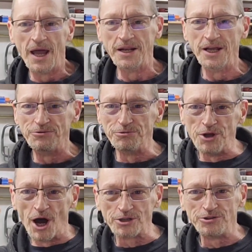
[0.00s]

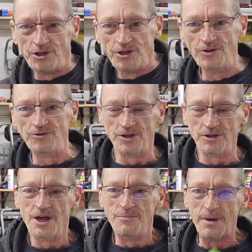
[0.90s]
introductions
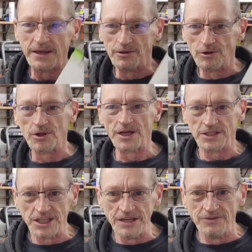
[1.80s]
and make it look
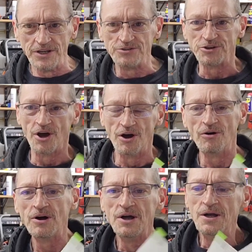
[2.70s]
like a TV
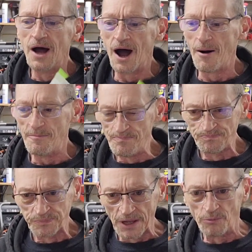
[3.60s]
show.
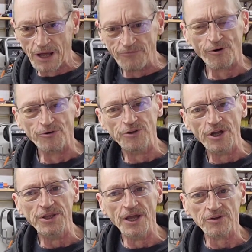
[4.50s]
When I first
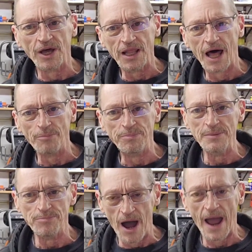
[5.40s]
did this, I had a lot of
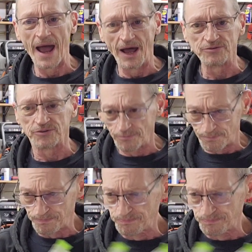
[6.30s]
people I asked.